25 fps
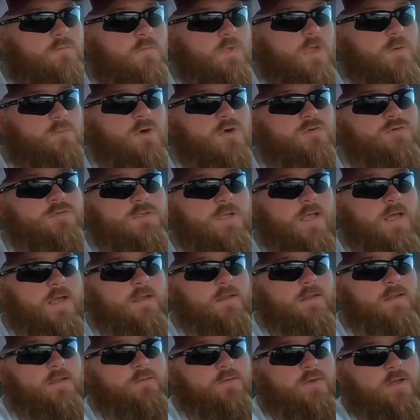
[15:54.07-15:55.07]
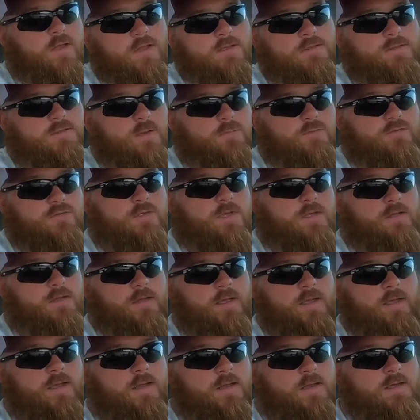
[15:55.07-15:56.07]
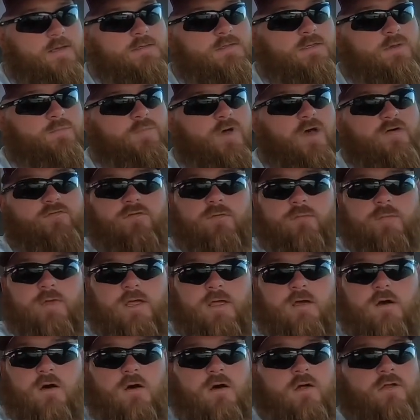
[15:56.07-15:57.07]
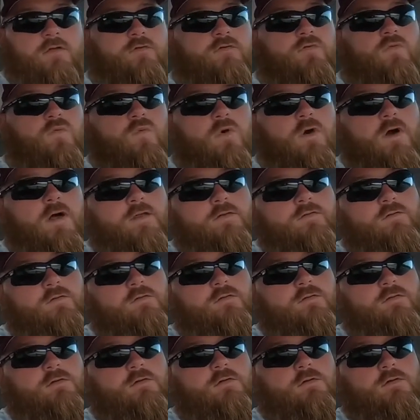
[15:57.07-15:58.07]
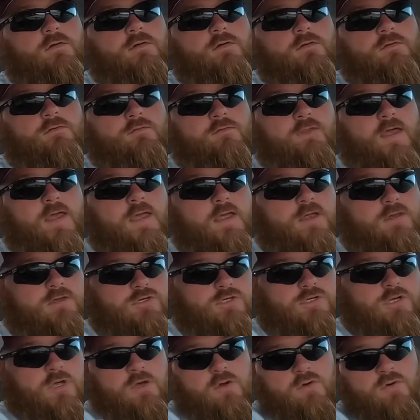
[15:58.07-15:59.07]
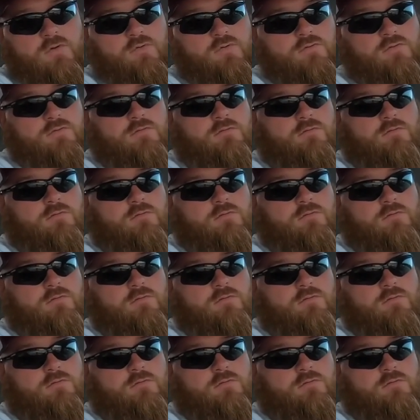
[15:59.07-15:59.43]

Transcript: most likely, well, it's not most likely, it is above and beyond what they can show